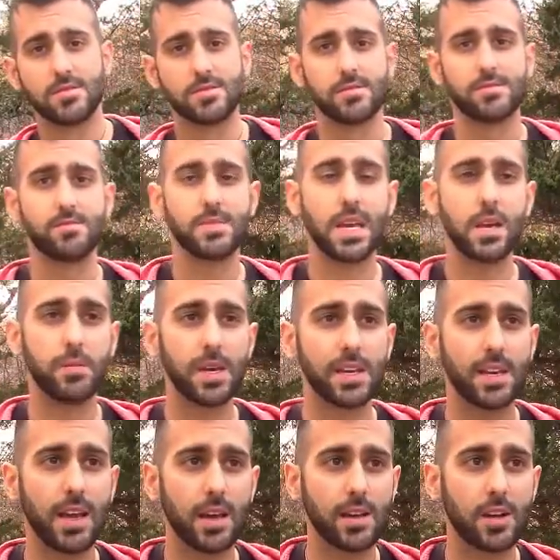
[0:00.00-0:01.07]
maybe
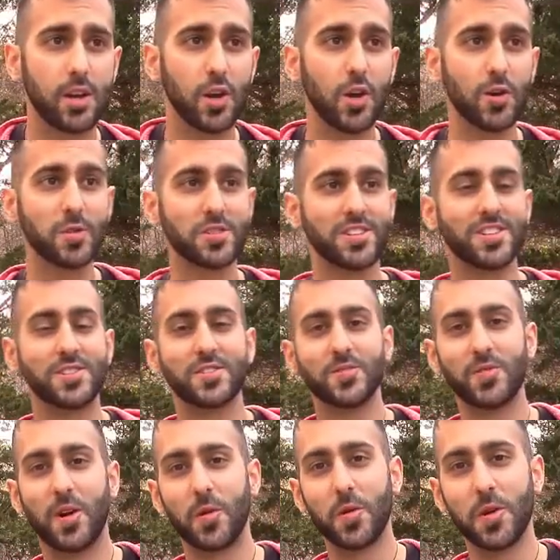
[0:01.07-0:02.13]
get closer to
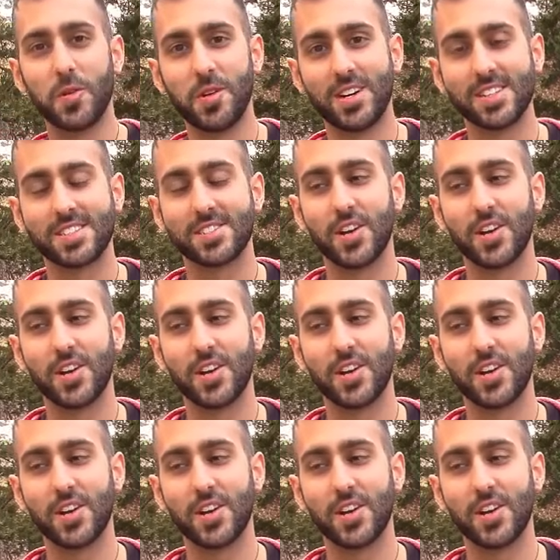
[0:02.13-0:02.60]
what we want.